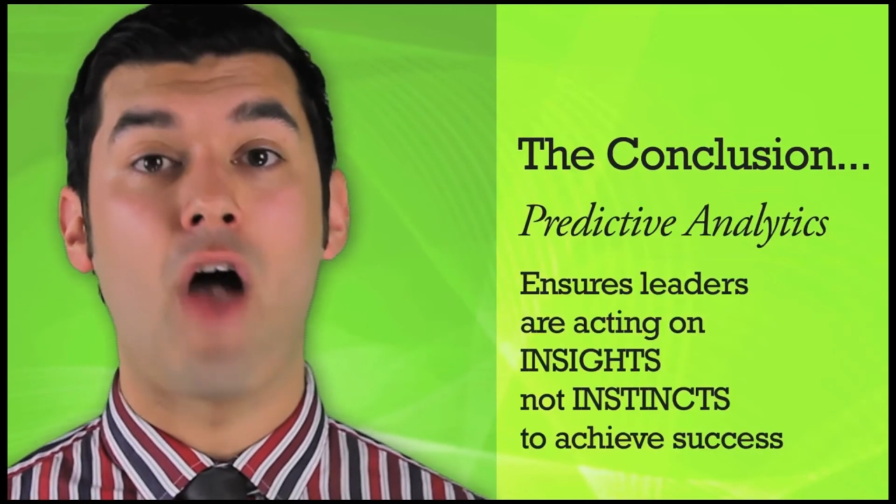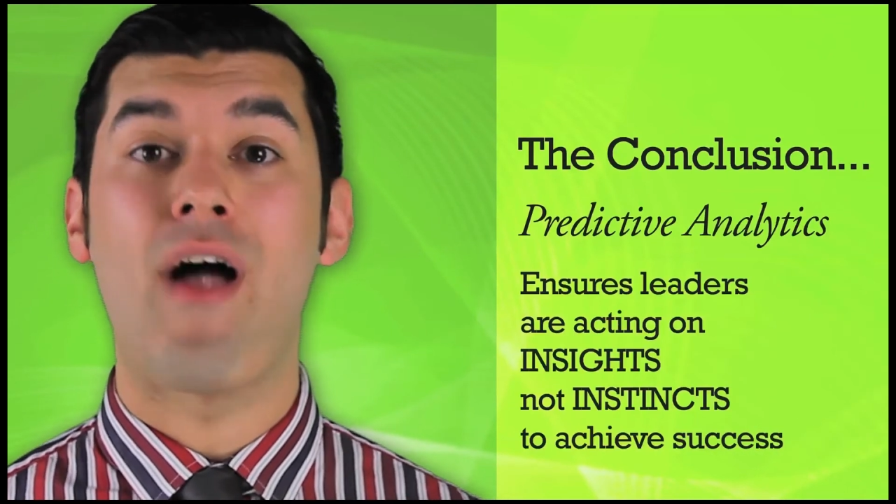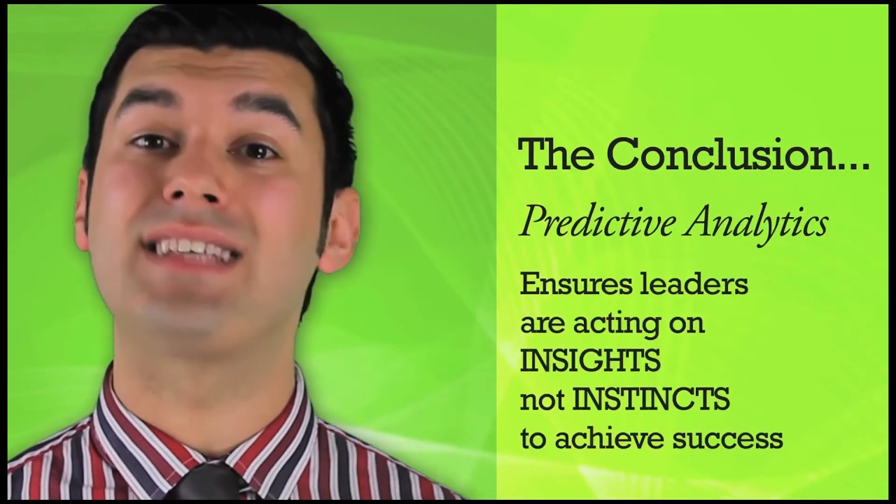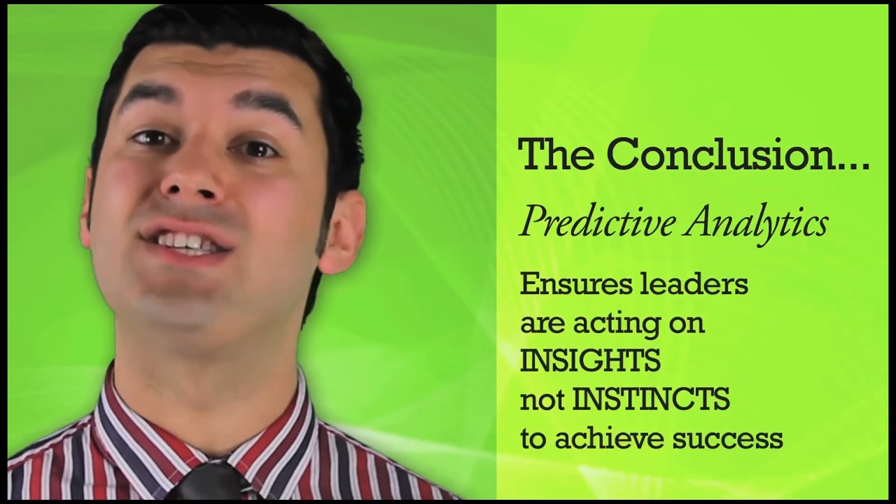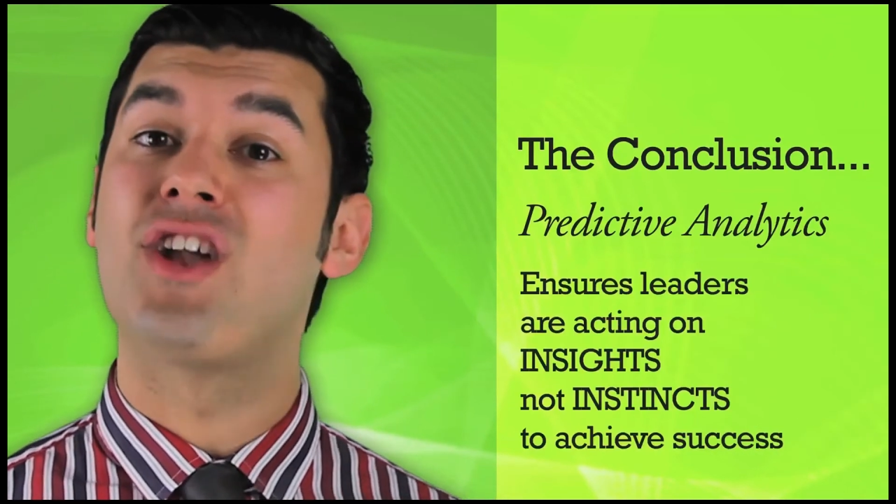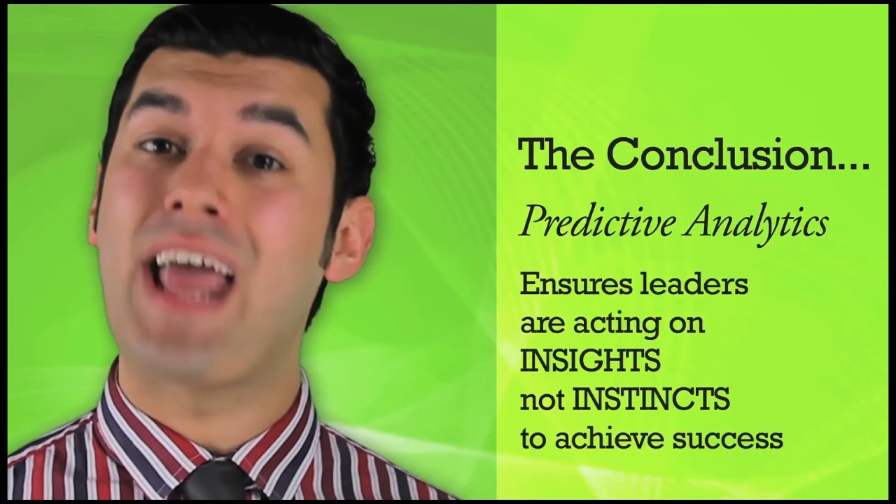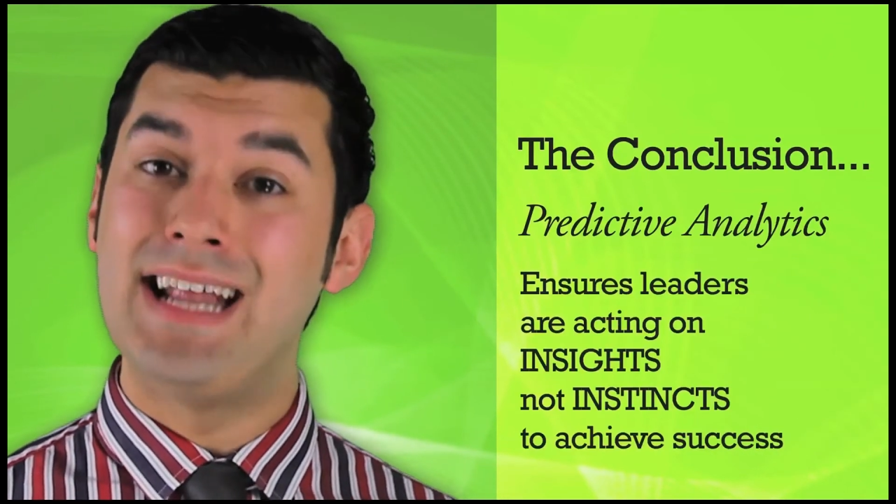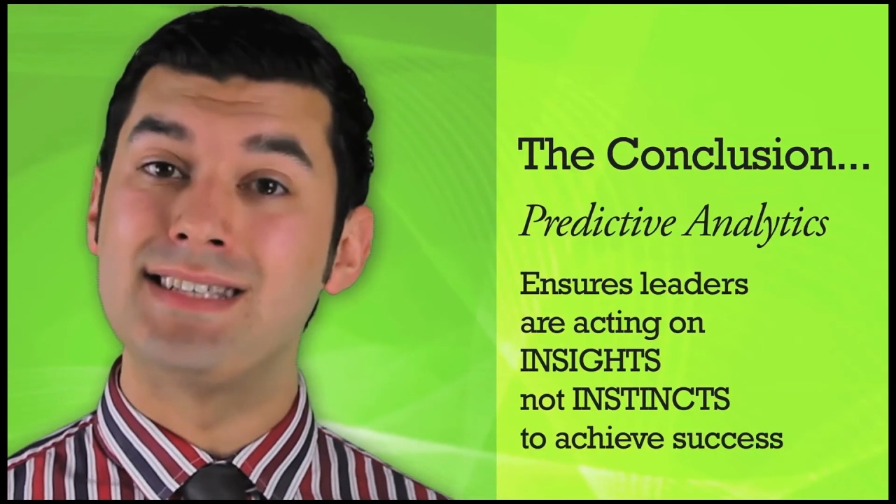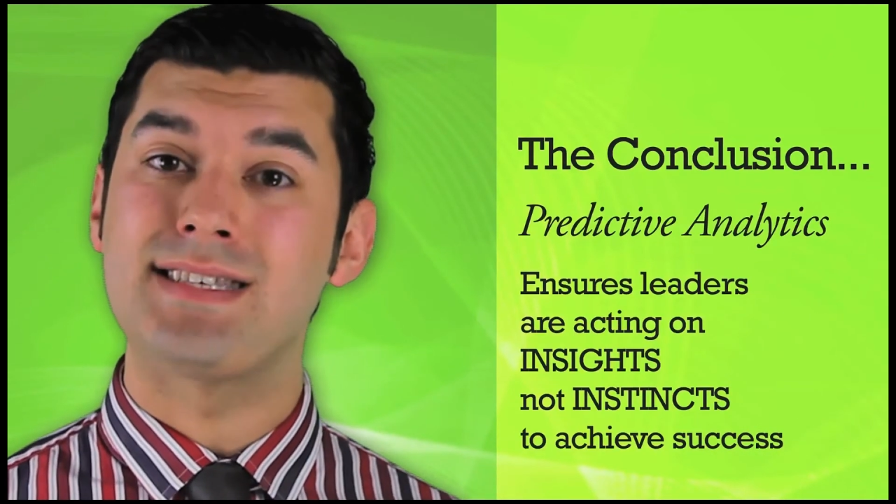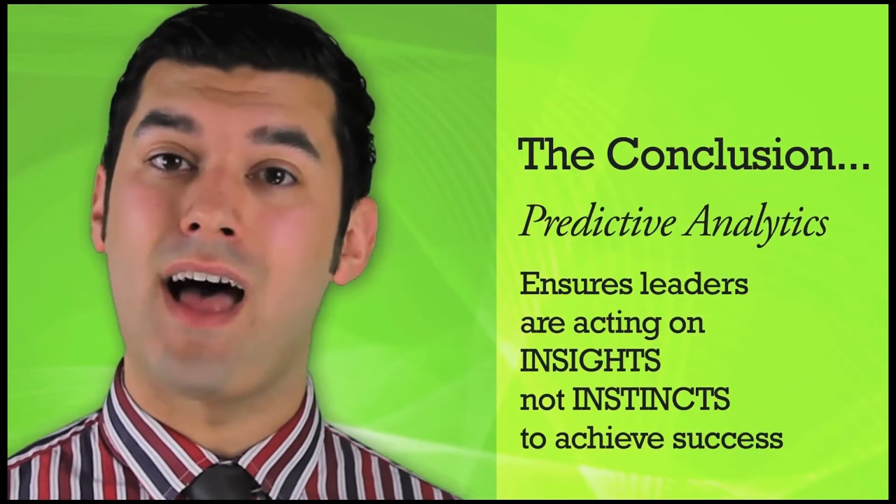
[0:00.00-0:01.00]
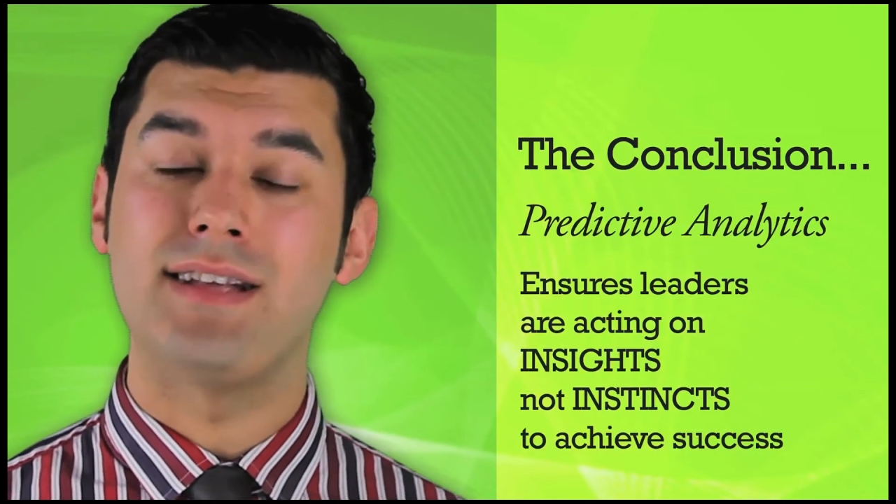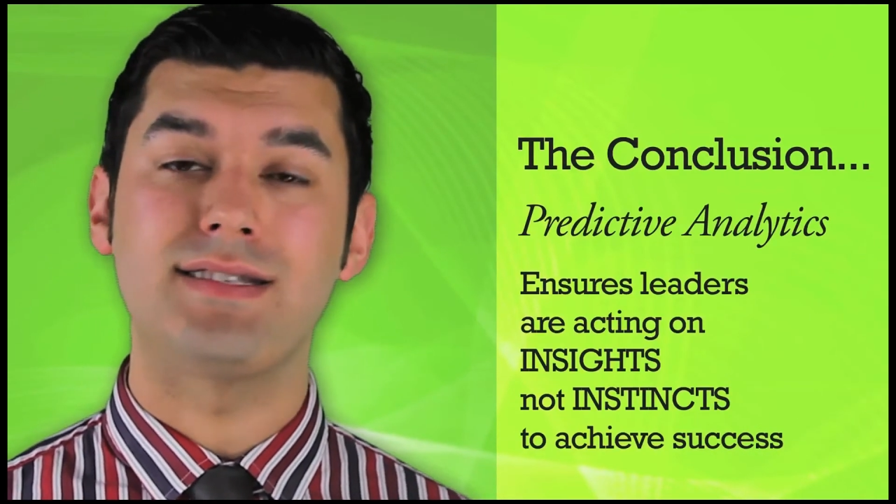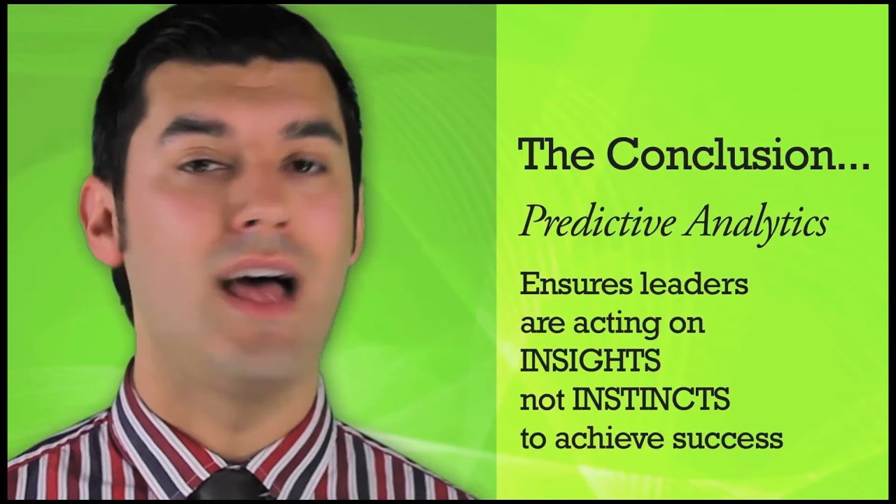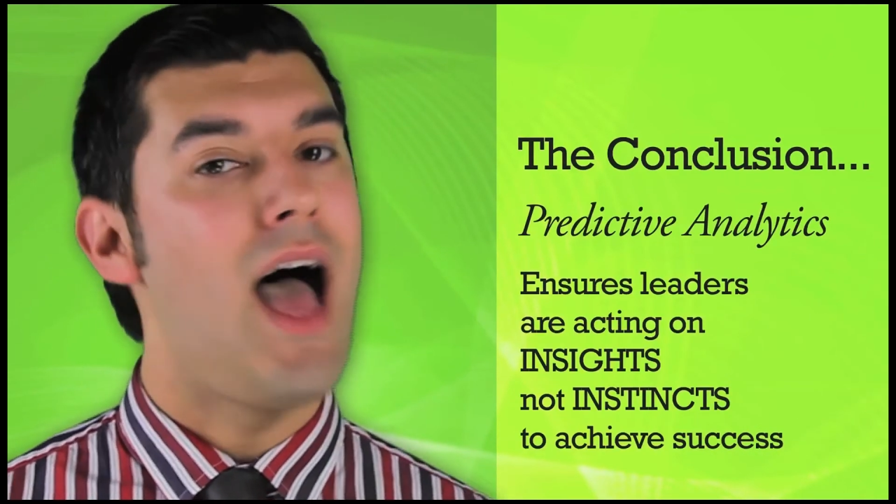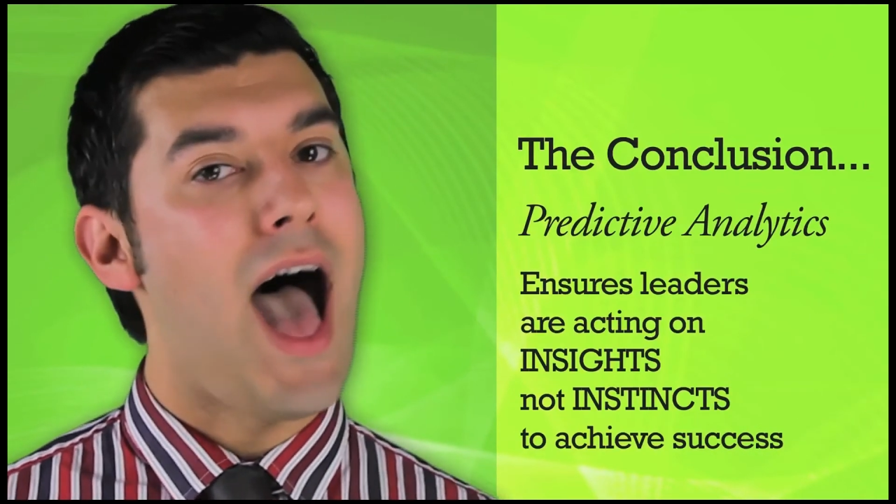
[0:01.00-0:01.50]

acting on insights